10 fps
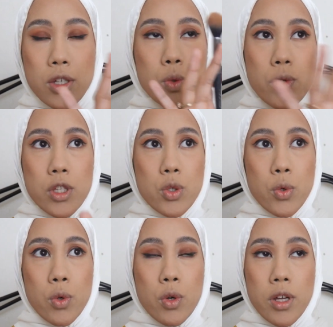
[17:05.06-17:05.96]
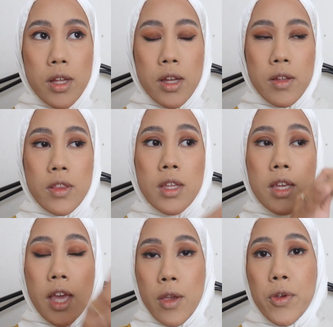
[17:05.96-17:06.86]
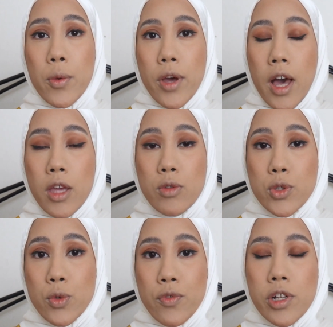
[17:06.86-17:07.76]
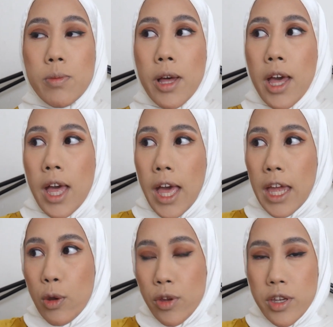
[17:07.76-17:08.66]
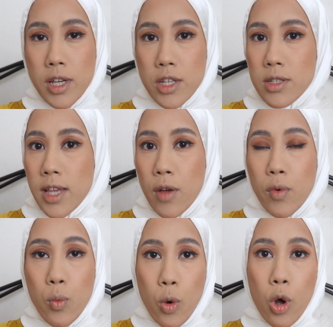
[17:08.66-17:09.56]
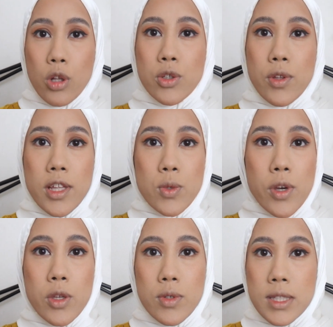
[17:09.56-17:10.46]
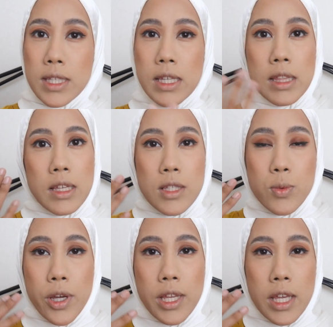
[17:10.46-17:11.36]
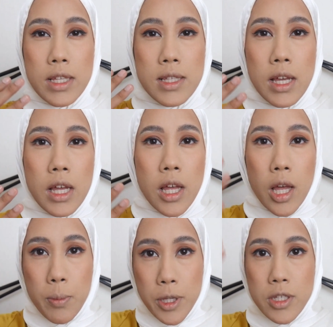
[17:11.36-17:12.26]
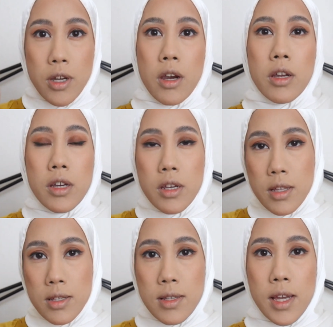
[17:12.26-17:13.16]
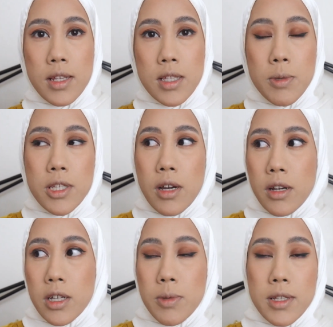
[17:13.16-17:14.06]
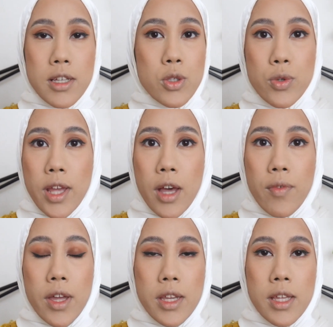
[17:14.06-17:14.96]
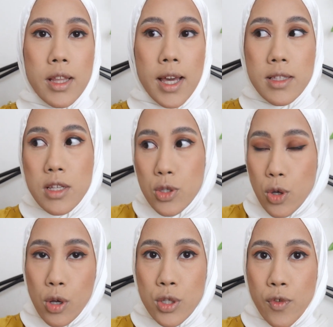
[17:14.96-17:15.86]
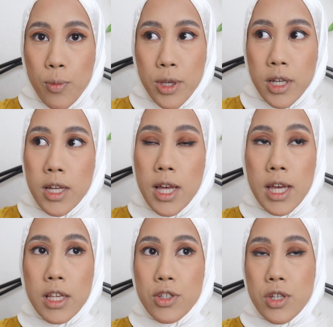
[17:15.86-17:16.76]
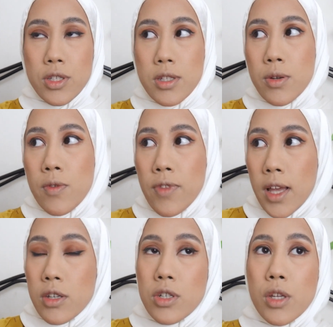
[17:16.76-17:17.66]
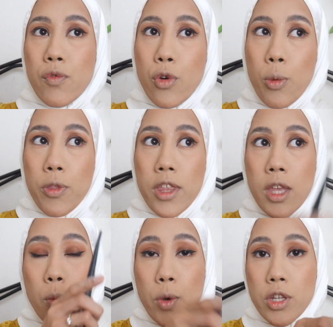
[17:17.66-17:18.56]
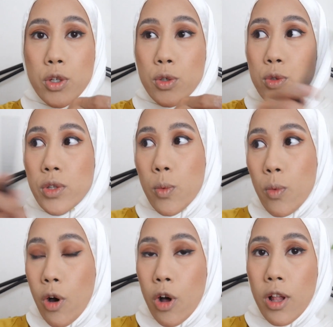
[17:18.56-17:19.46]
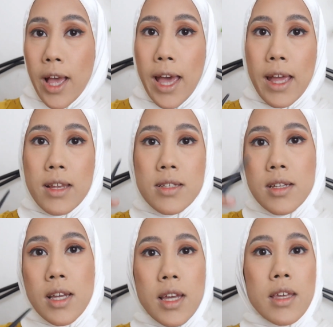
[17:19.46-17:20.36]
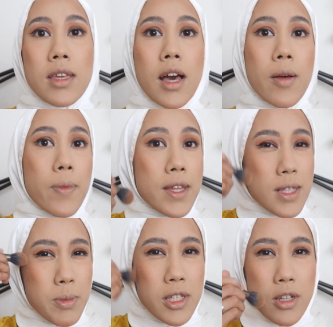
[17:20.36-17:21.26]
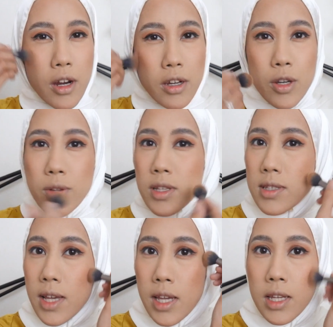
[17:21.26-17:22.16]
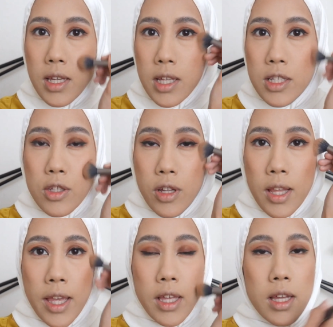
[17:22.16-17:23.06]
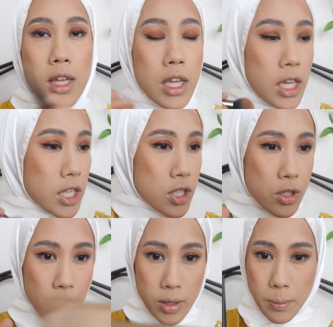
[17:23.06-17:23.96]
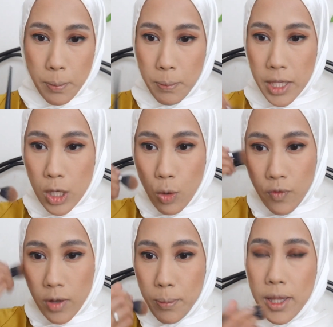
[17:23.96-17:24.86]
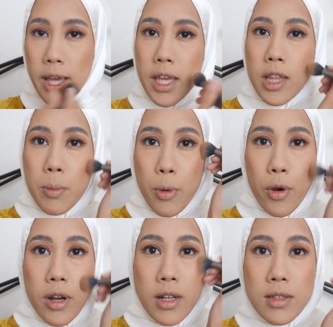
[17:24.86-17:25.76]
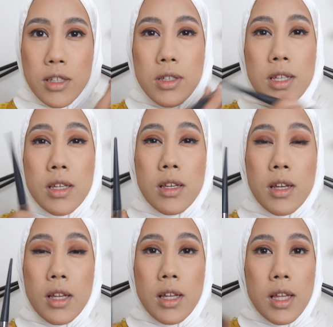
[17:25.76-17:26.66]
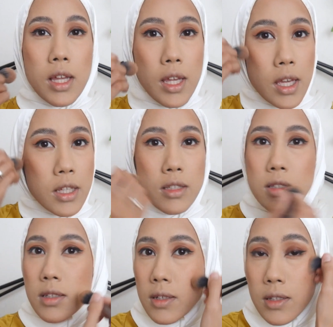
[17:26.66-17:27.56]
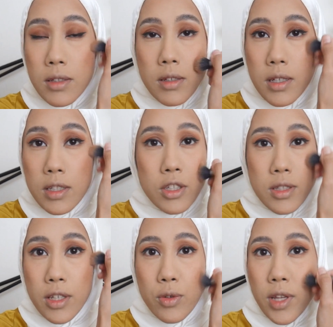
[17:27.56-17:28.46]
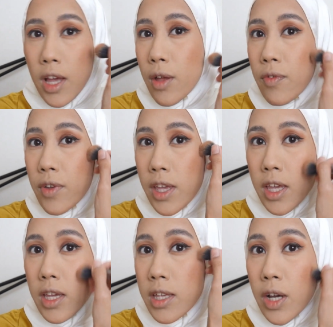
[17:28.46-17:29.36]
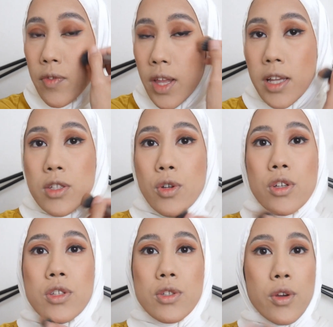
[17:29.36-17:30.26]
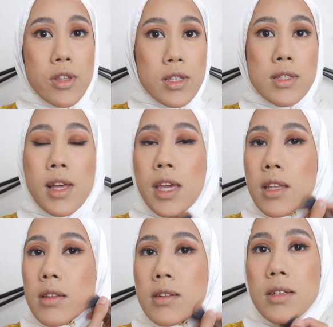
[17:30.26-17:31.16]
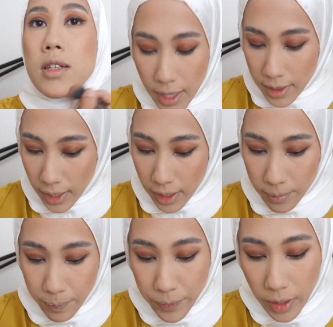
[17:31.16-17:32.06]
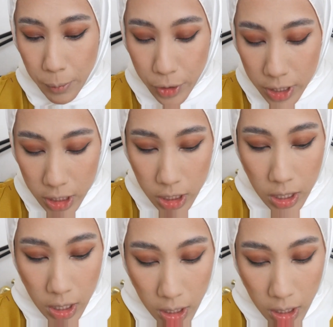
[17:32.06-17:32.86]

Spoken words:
large window, the area where I used to film, and on here I just have a wall, so that's why you see this one is a bit darker. This side is a bit darker because I don't have any lighting source from here. It's just the reflection from the window to the wall, and yeah, it's a bit darker on this side. It's not me over applying the products, actually. It's just I don't have enough light source on this side. And then I'm gonna,